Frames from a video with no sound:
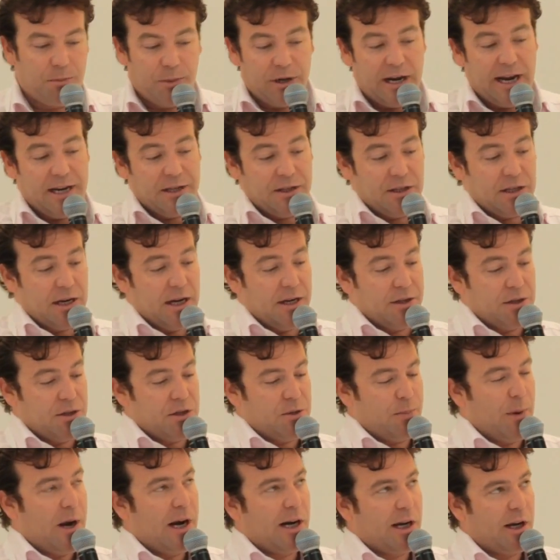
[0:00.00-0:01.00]
But as does
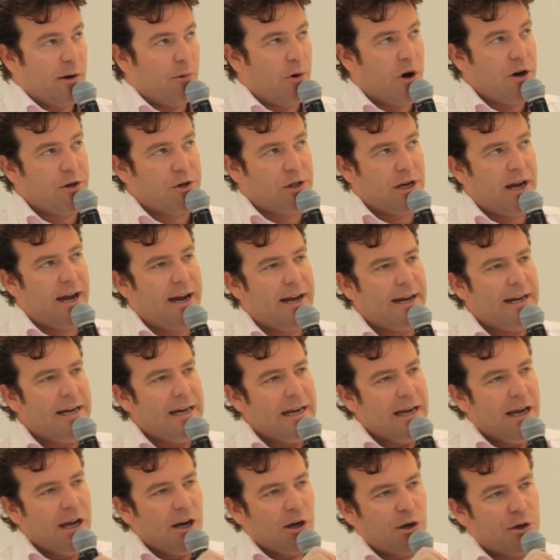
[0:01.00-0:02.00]
sparkling rosé,
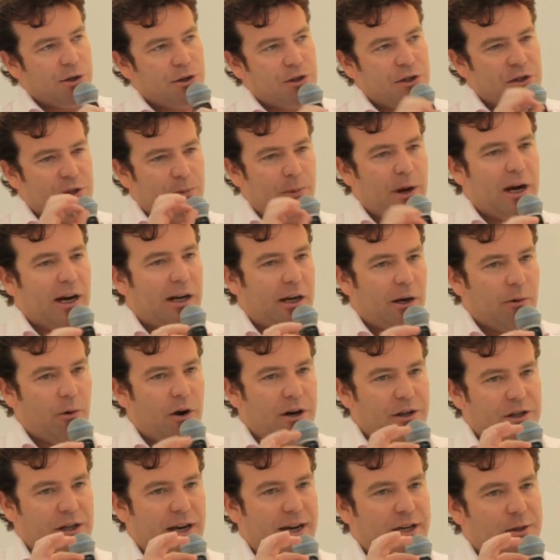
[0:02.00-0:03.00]
because the sparkling
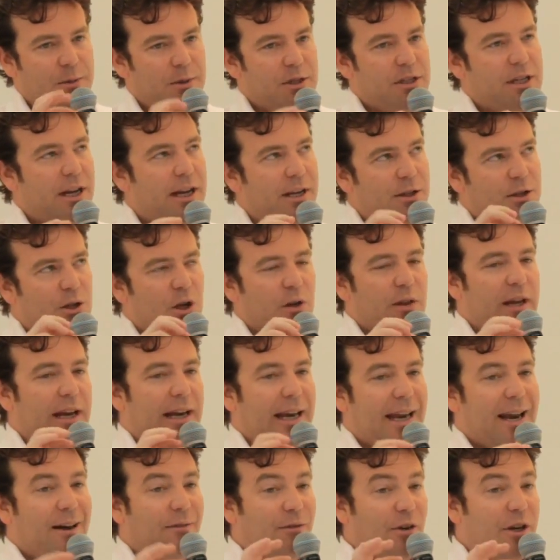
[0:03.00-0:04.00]
rosé, as we said, it's got
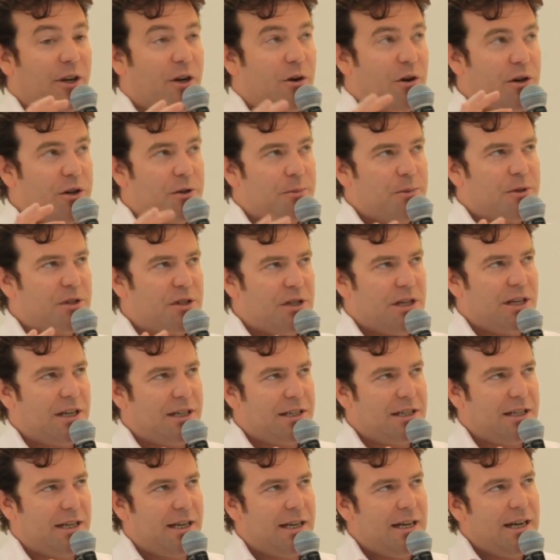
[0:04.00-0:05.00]
that lovely crisp
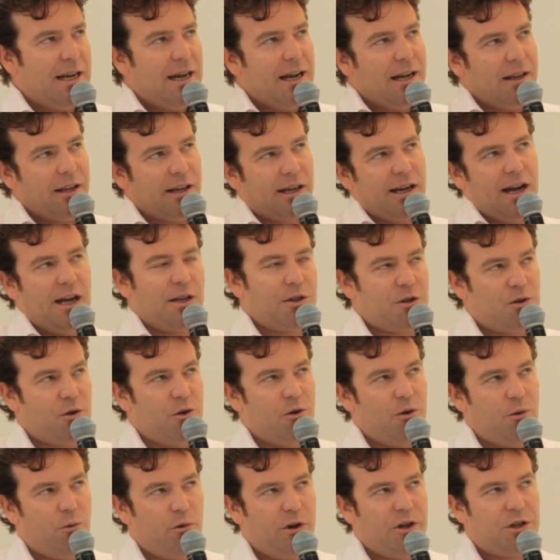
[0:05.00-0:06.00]
acidity that cuts
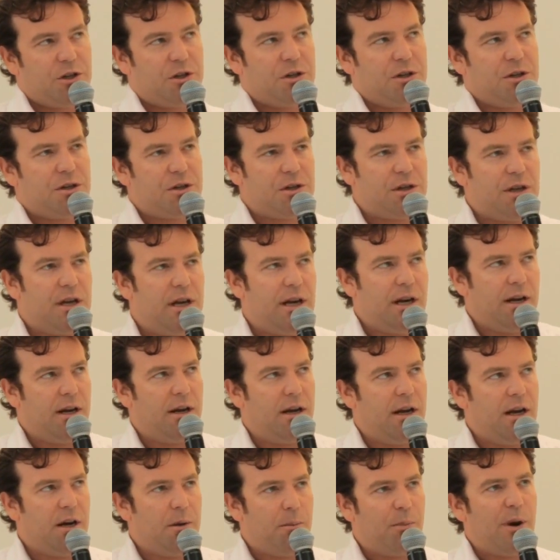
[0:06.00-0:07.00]
through the richness in
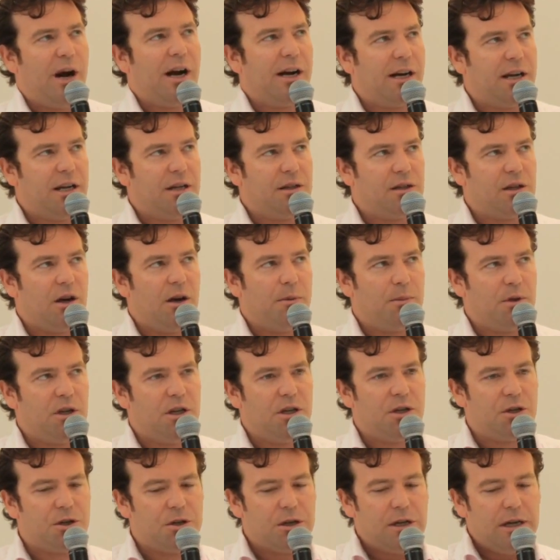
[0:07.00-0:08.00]
a pumpkin type
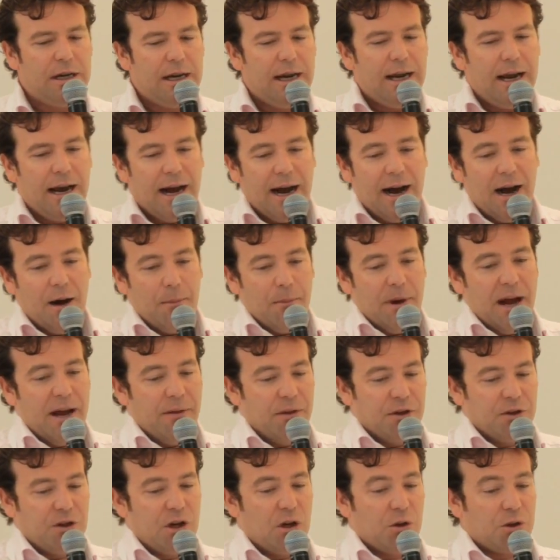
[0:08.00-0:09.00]
dish,
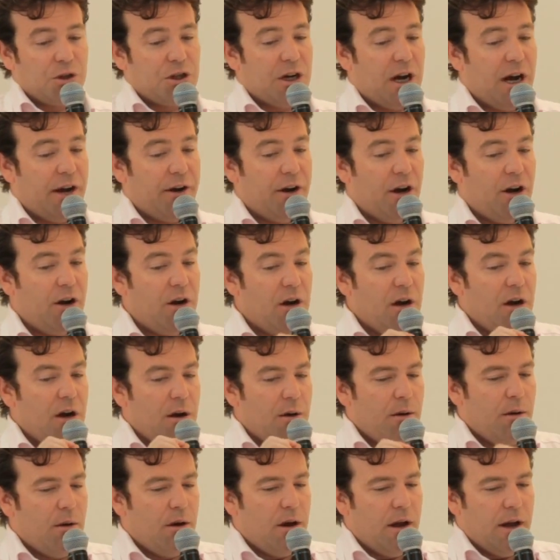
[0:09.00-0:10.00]
and the Dolciana,
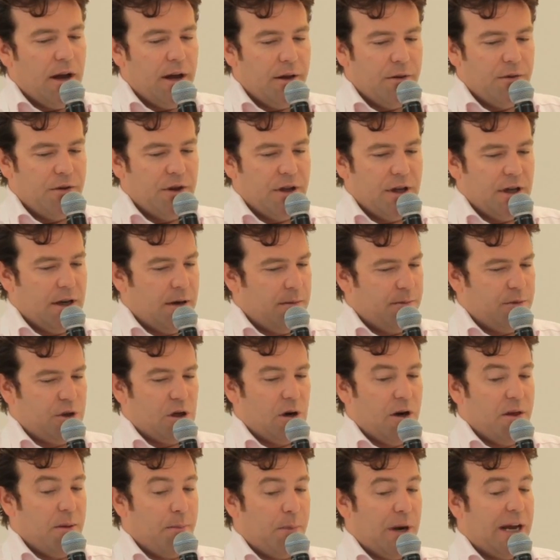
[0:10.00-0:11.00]
the
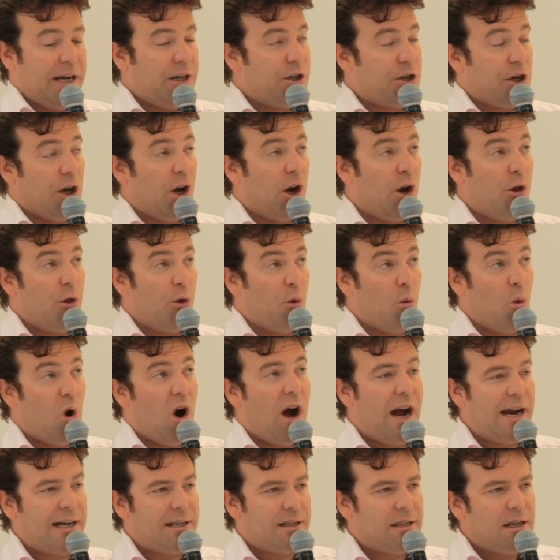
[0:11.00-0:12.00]
Blanchello, the
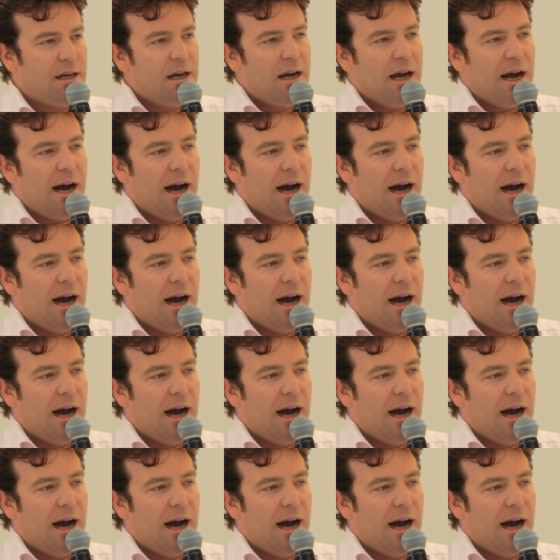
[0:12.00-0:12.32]
white.